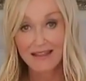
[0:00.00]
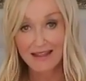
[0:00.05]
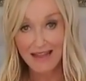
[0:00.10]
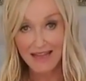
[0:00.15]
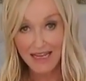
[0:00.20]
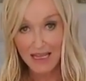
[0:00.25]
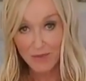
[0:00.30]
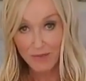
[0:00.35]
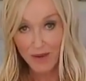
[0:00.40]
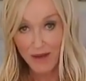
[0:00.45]

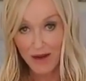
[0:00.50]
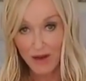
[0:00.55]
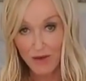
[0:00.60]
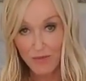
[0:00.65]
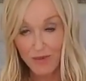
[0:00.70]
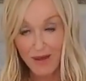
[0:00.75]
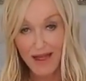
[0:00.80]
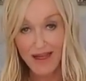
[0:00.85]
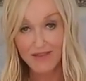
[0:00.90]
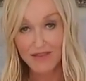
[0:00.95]
like a
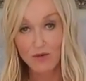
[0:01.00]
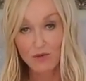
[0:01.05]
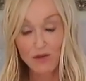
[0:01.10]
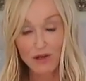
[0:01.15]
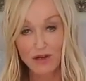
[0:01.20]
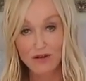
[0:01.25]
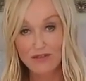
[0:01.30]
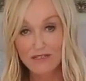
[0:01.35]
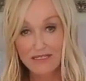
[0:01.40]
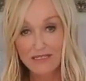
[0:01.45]
pillow pet that will
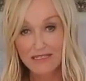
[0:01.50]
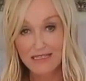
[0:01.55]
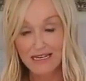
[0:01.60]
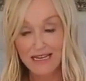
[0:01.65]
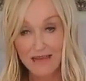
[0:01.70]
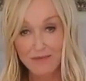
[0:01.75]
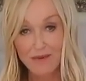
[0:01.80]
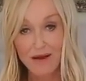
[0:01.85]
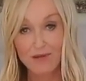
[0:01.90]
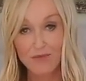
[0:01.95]
go to
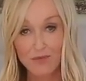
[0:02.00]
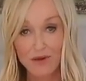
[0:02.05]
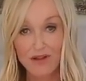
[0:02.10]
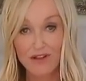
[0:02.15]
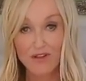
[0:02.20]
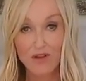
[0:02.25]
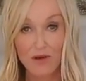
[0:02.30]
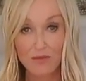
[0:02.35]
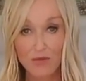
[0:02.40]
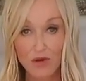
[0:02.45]
sleep and
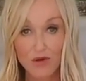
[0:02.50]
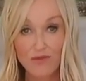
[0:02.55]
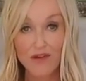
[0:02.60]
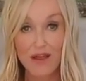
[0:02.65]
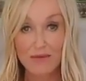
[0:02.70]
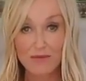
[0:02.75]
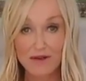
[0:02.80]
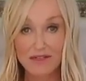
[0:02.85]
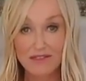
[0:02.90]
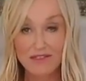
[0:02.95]
will not move
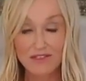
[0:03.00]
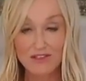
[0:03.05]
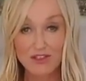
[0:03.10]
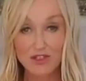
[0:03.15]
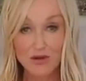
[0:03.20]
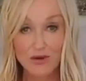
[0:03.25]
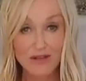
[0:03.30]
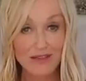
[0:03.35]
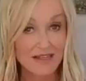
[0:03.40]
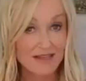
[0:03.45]
a muscle
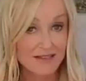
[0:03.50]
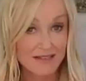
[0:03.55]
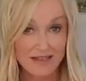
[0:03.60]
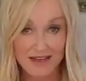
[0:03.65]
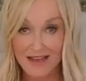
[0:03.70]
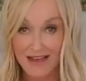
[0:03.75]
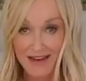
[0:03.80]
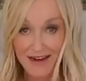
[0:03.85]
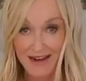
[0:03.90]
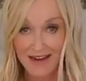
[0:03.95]
during the
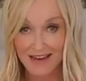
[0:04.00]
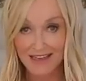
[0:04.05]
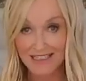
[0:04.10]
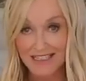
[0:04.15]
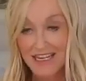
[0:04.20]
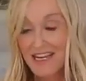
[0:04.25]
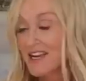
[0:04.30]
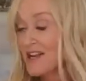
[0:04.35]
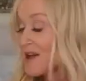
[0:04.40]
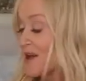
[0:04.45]
entire
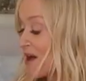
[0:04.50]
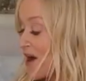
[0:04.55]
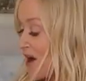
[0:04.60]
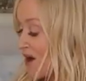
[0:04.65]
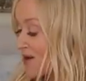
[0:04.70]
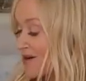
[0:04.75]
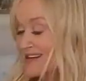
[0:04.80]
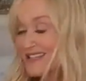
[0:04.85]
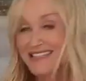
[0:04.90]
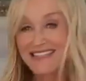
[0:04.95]
night.
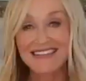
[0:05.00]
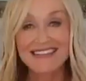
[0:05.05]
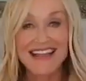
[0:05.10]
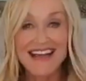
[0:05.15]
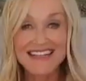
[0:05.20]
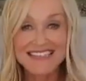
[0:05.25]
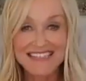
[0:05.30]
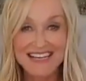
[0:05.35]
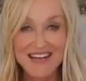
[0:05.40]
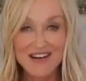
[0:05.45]
All right, so
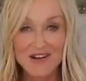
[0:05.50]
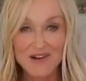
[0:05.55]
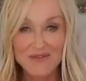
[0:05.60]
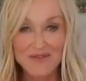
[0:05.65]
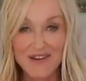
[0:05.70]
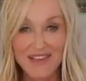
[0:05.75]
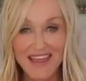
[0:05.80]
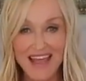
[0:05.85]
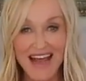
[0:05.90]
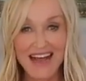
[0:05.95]
let's get
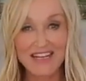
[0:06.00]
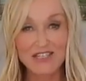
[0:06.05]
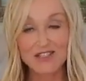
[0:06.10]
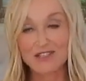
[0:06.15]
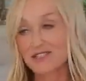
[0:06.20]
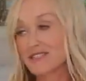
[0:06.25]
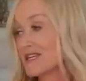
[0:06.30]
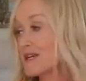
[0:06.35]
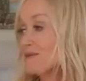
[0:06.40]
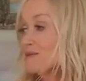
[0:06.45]
on with the
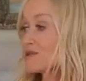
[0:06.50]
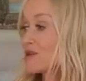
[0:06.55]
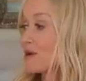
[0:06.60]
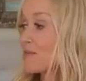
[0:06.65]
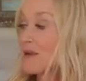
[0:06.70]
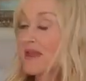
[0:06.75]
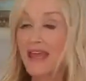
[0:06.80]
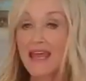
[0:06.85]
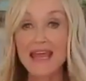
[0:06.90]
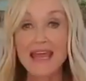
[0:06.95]
actual tips. So
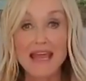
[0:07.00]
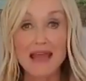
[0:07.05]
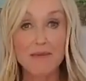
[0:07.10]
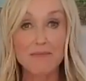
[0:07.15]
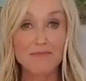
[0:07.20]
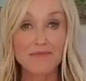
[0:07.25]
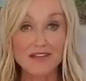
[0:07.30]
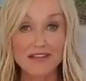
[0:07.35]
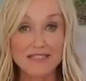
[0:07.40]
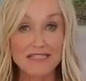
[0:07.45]
I'm here,
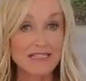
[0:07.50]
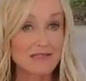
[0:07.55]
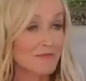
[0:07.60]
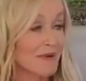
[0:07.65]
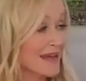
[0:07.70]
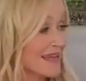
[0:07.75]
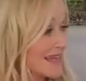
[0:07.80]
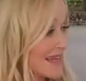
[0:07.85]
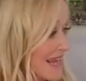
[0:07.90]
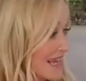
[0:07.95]
and this is
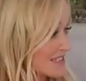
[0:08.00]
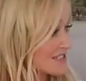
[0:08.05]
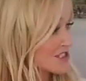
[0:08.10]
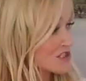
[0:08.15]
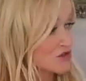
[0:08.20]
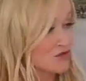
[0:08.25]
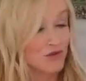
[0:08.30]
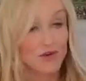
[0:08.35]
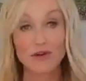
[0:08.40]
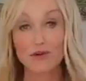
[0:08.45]
my
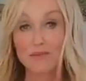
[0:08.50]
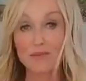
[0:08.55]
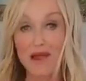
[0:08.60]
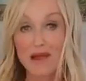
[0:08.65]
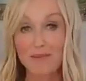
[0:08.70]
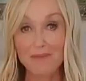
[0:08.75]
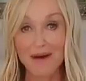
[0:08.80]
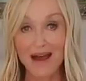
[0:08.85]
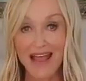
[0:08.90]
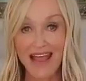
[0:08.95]
guest room
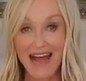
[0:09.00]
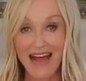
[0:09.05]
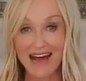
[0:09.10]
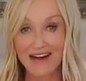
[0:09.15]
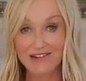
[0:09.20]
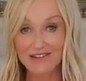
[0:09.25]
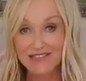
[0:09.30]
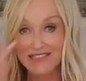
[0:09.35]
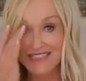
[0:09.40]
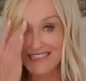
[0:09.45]
in my
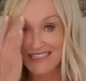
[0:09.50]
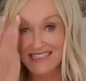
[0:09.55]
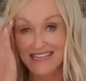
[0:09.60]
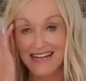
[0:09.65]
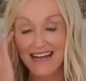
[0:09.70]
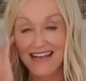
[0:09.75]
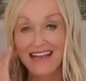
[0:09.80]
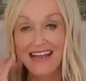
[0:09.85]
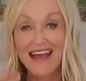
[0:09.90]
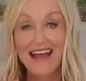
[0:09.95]
house. It's
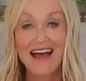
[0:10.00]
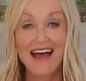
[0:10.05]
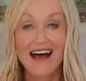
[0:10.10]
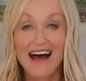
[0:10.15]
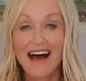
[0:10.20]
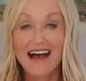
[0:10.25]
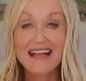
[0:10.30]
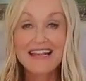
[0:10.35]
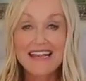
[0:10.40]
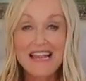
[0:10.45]
like,
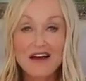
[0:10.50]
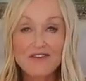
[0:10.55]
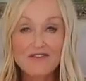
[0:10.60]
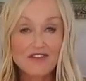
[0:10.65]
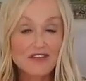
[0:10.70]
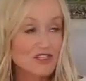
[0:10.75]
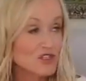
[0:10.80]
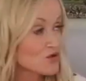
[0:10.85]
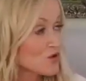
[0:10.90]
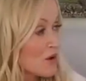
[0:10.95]
I
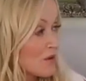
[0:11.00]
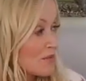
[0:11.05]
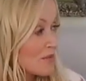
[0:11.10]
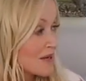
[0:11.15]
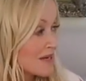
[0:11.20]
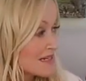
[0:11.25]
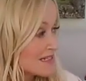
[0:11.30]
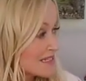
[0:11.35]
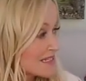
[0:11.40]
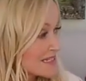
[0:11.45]
love this room
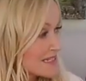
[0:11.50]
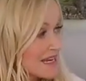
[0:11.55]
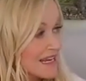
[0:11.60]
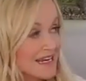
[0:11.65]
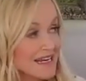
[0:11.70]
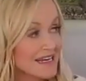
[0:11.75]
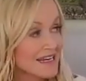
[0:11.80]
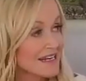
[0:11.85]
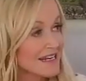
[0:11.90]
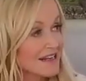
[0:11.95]
because it's
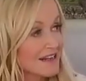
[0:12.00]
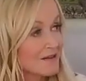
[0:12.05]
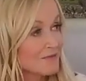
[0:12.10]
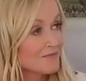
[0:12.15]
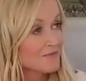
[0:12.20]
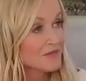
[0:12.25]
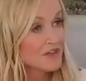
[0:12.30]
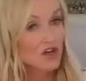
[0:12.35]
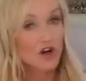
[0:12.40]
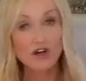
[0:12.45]
like a
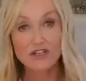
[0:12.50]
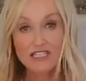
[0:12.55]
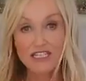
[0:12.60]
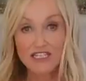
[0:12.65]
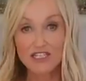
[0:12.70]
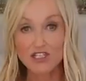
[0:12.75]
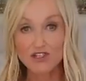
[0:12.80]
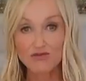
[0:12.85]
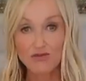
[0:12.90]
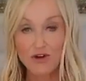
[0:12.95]
little
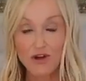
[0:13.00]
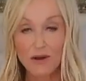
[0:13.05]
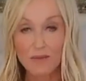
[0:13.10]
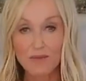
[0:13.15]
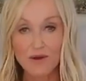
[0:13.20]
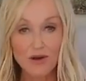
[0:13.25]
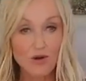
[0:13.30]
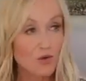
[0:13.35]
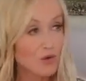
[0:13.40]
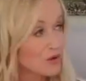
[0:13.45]
cottage
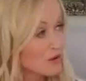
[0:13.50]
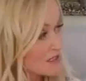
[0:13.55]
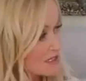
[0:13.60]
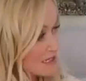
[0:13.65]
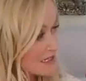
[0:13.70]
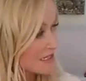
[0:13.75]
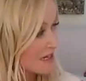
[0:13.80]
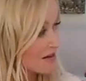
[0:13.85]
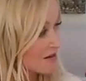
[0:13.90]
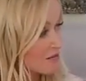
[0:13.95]
room and all the
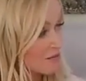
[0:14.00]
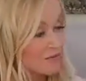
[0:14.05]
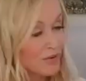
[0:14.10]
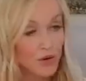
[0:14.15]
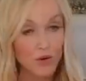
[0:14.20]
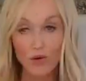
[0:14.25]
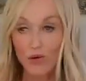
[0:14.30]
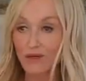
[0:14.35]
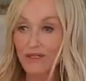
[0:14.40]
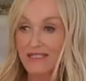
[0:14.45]
sun
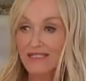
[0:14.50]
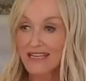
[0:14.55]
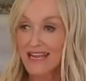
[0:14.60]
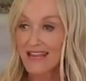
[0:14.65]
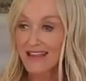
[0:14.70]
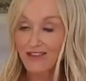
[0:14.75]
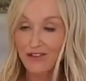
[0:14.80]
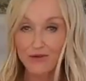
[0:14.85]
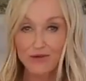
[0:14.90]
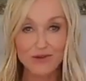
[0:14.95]
pours
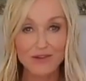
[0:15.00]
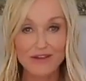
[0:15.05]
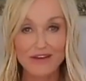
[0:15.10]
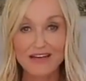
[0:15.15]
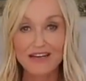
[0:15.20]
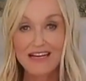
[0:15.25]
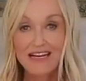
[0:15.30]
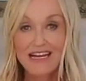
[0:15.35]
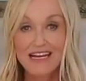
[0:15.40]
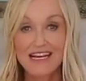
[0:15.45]
in through
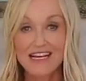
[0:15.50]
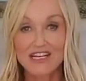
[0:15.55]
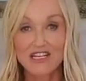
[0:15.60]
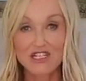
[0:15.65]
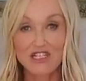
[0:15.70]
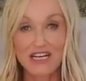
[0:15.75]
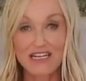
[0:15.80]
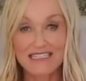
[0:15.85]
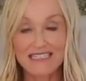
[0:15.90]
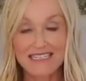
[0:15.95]
the
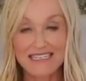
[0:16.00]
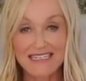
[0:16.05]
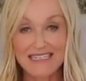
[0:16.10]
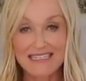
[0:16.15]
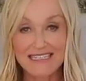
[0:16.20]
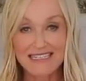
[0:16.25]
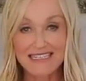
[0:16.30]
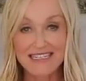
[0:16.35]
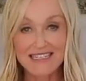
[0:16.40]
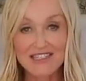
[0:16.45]

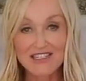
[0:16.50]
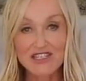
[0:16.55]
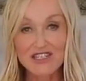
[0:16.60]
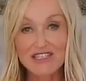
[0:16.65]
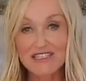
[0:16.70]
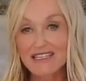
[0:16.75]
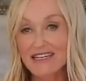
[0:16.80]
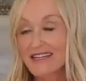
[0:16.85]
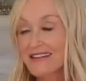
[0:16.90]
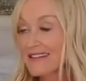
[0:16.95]
shutters and it's
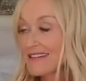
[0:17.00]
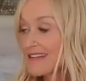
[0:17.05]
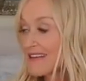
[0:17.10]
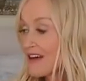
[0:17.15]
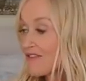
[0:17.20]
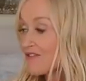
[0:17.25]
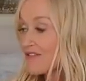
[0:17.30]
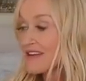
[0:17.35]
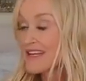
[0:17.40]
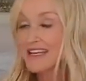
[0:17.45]
just a
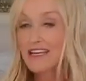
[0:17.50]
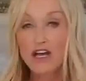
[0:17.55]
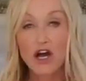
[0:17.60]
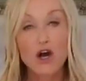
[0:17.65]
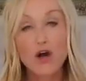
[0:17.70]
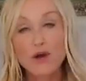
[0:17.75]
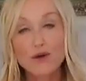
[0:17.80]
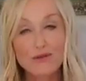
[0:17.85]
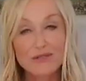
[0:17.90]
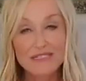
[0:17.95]
lovely,
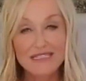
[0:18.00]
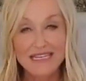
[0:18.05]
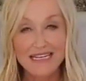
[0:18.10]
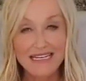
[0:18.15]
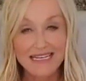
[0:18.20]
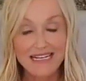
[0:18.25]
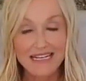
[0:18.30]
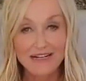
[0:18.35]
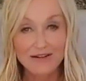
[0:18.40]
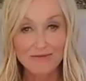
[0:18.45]
cozy
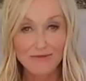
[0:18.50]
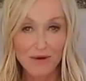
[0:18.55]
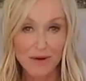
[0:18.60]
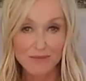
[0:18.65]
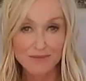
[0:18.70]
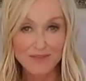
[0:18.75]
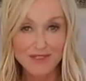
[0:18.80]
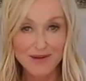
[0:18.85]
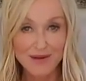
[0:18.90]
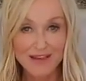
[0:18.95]
little
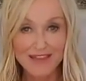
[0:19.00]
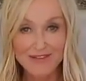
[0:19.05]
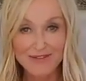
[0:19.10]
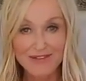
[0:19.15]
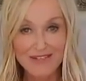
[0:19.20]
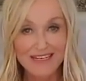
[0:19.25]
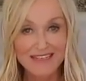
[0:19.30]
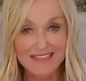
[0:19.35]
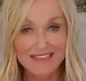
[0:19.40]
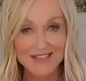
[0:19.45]
room. So I
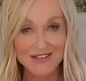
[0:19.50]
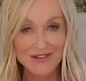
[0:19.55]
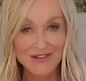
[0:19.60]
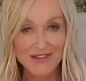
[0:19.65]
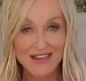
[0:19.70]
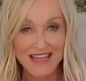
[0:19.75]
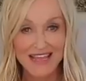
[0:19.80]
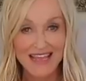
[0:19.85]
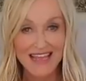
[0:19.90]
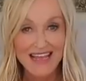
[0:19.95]
thought I'd
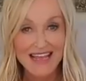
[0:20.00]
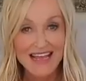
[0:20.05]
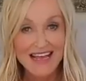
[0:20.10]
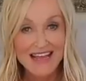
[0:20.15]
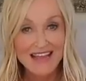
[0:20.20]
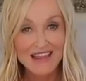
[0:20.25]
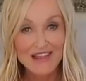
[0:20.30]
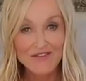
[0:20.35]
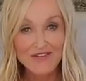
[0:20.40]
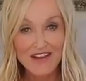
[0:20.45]
do the
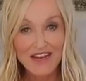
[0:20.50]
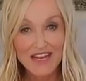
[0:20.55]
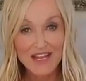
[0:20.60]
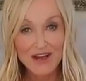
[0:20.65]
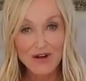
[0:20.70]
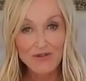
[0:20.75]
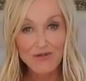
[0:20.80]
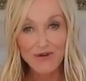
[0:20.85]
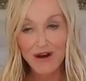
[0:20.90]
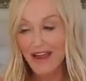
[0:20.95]
video